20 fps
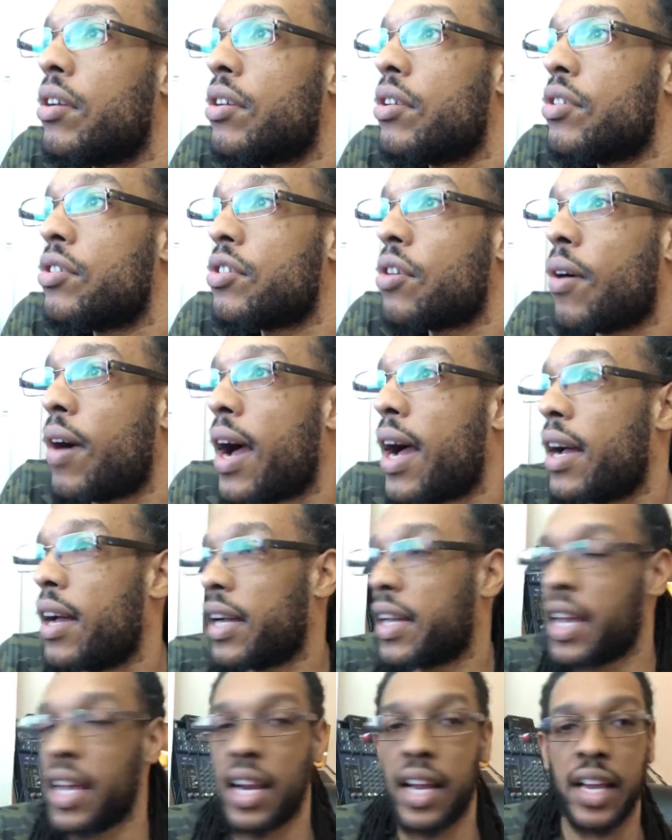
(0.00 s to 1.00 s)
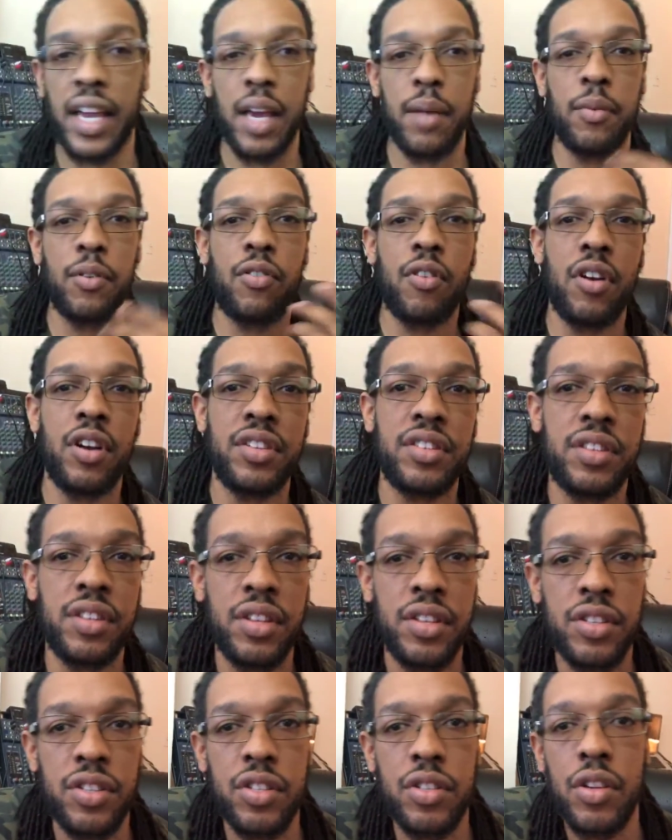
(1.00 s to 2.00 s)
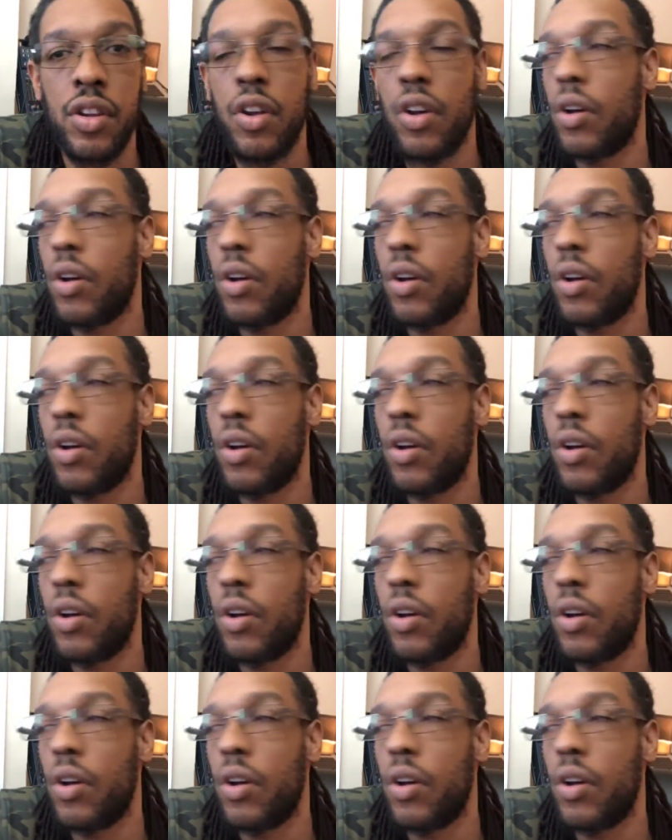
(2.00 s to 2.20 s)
So, I came across this